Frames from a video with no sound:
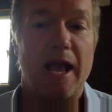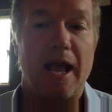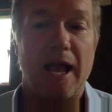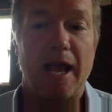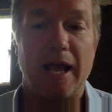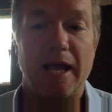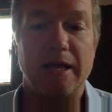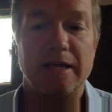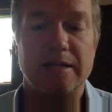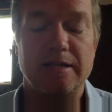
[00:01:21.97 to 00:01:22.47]

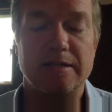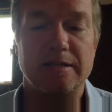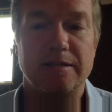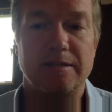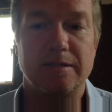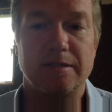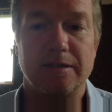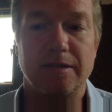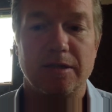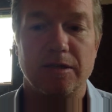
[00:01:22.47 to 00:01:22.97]

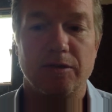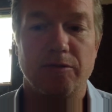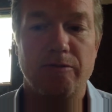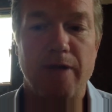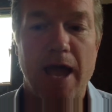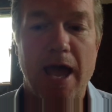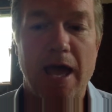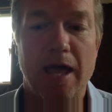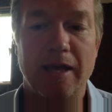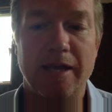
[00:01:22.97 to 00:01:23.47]
And the
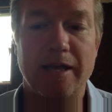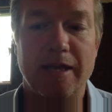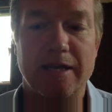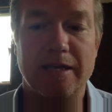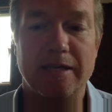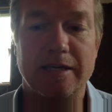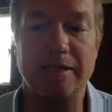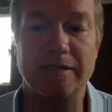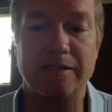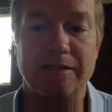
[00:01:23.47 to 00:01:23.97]
reality
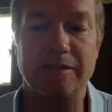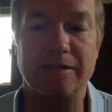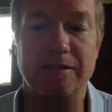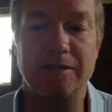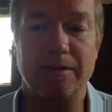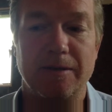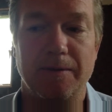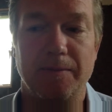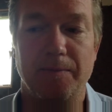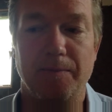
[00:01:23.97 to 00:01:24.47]

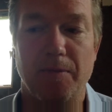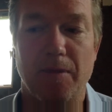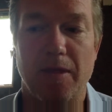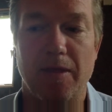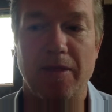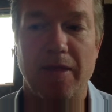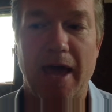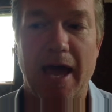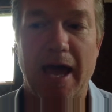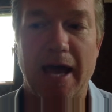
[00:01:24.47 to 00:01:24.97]
is
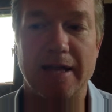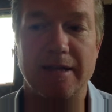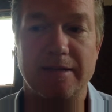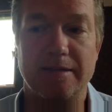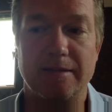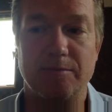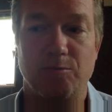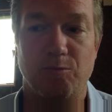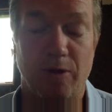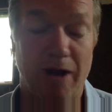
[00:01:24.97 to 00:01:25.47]

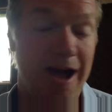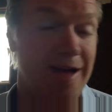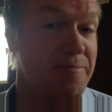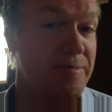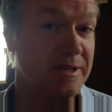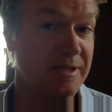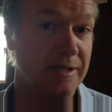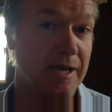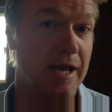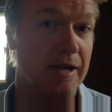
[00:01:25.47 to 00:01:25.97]
that what I've
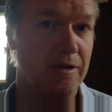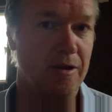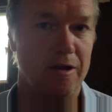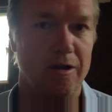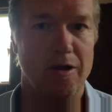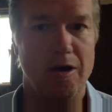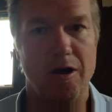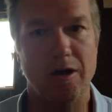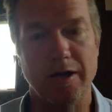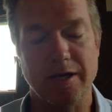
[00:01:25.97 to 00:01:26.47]
been saying all
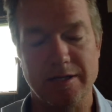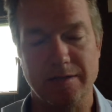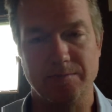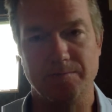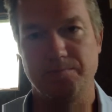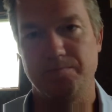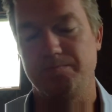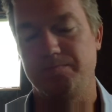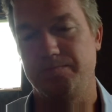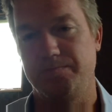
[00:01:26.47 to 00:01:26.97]
along is
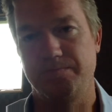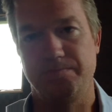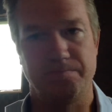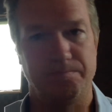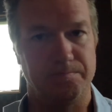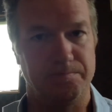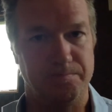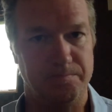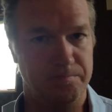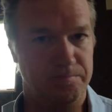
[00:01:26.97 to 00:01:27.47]

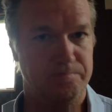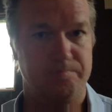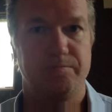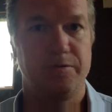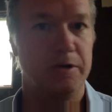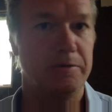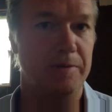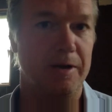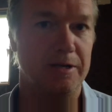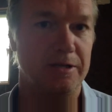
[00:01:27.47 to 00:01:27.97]

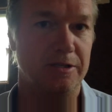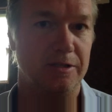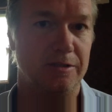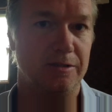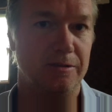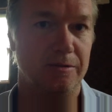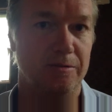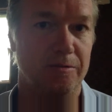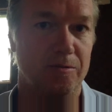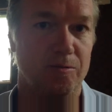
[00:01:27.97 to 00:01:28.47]
pretty
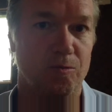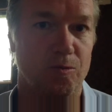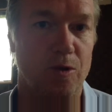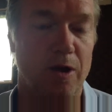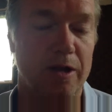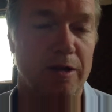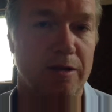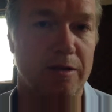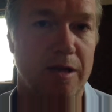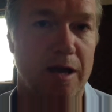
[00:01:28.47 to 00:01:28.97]
much
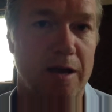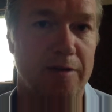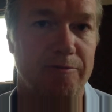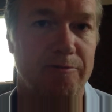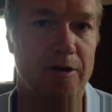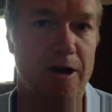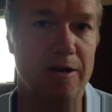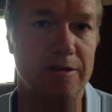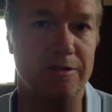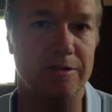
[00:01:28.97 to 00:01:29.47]
what uh,
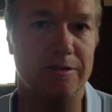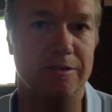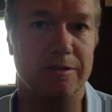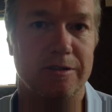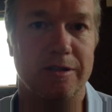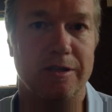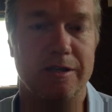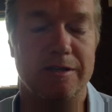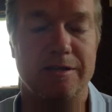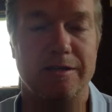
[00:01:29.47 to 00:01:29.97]
Foster
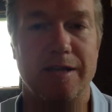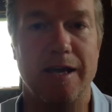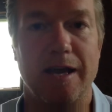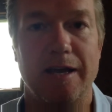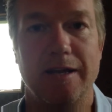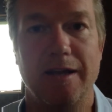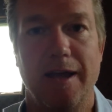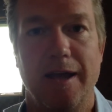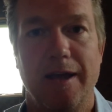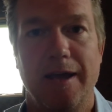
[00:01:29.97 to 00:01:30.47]
has
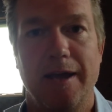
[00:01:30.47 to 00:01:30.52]
said